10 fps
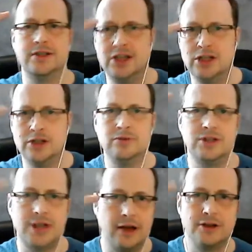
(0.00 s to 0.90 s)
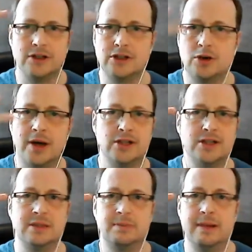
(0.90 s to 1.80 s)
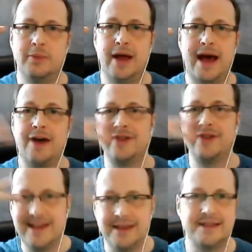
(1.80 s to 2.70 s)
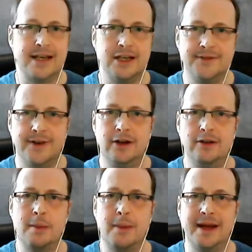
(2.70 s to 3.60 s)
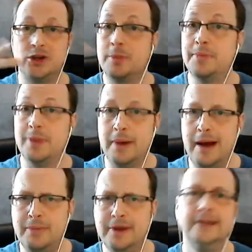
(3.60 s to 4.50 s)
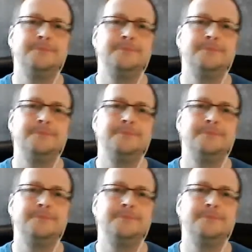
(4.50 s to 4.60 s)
issues, challenges, questions that people have in the sales funnel that might trip them up.